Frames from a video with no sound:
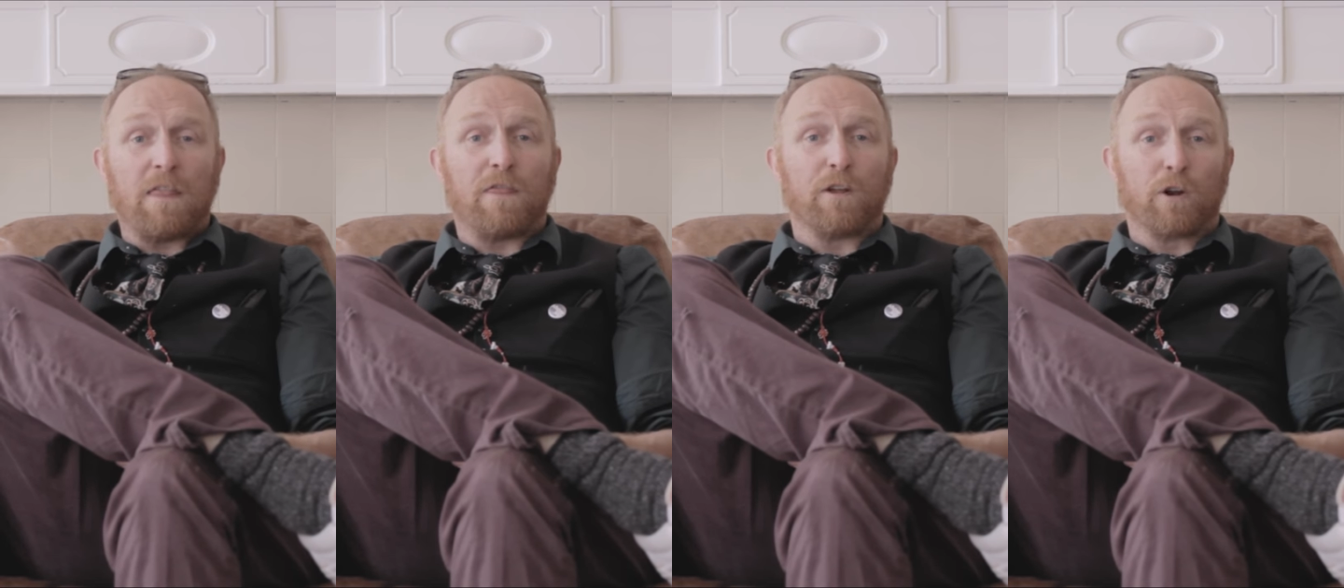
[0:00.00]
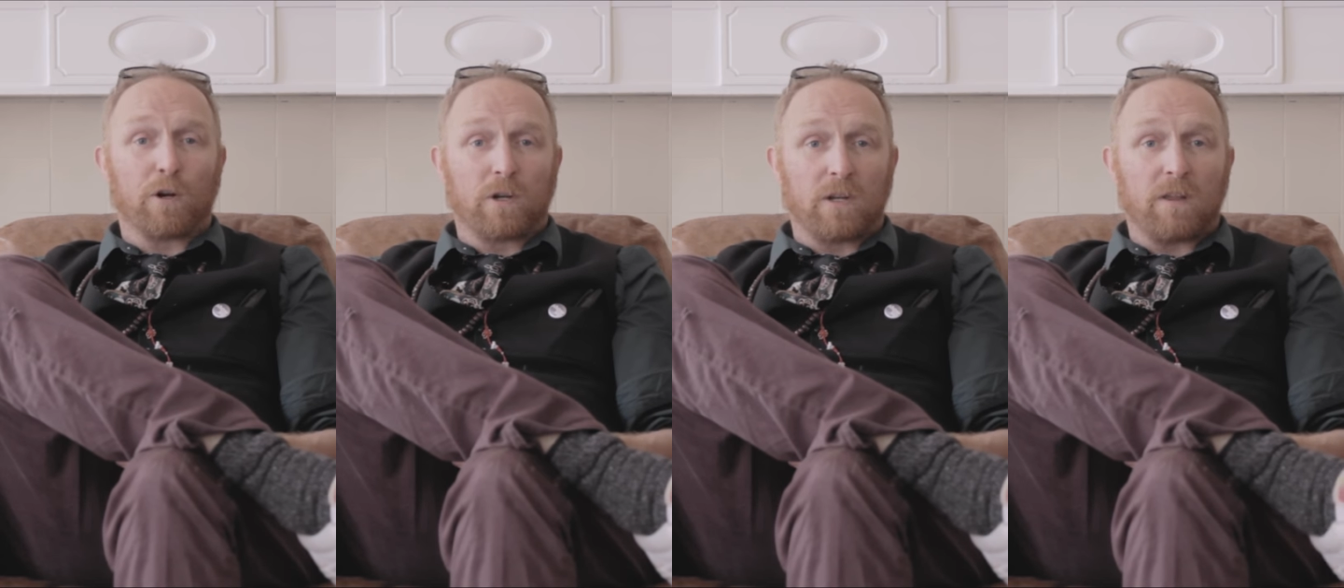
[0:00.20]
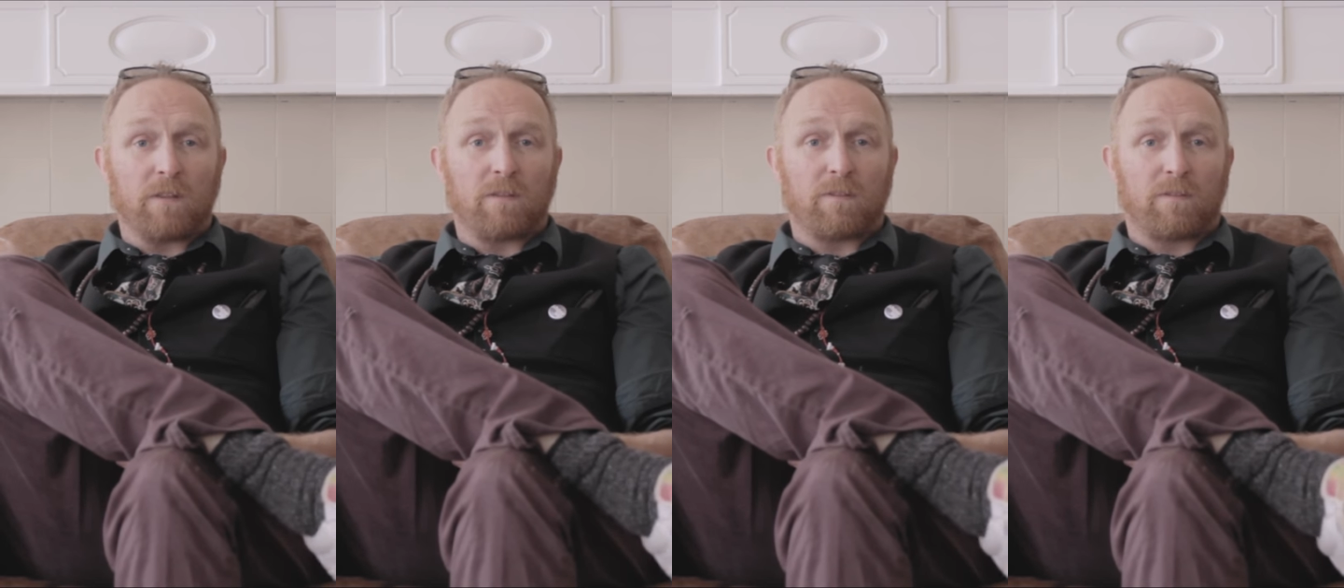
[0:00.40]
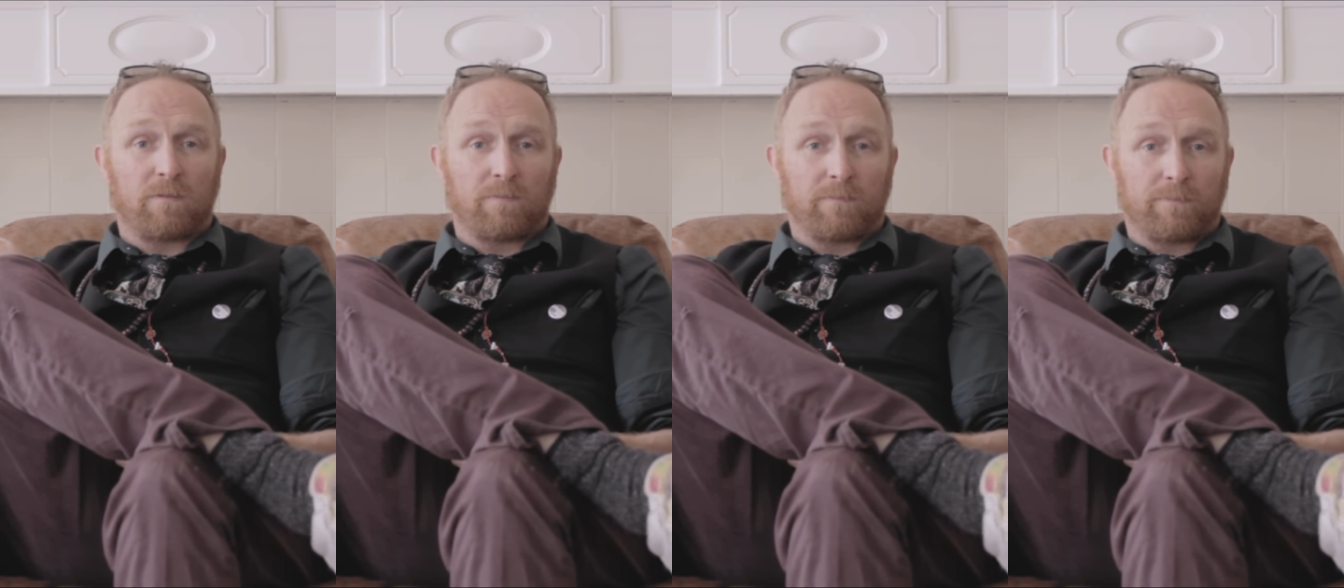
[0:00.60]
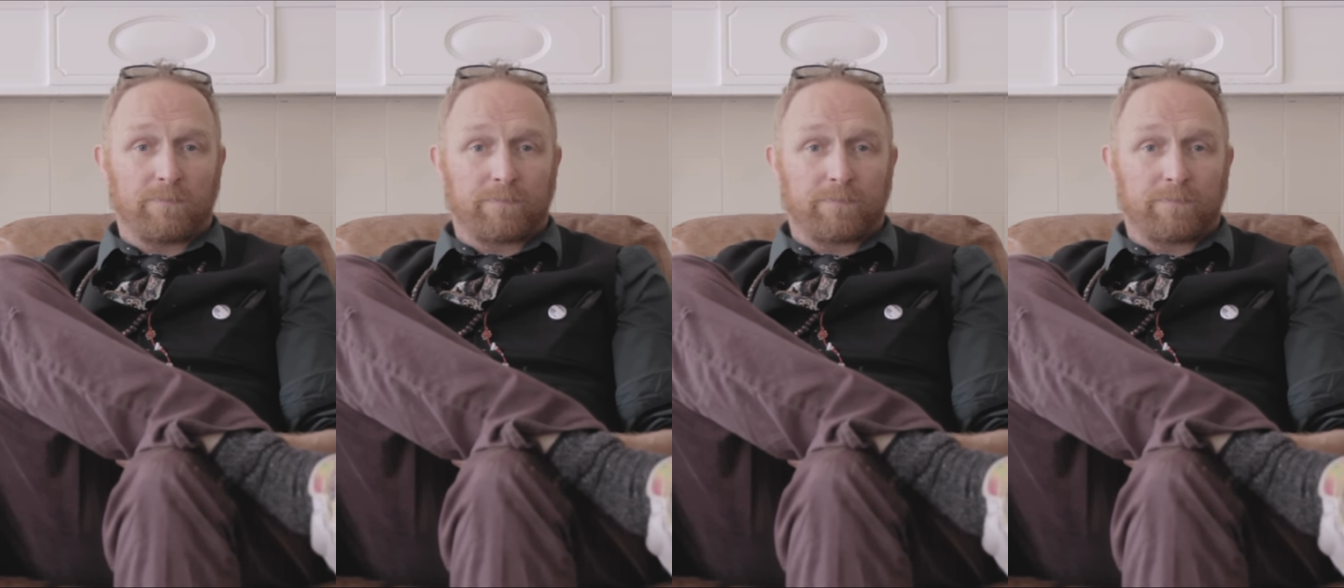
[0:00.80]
30th.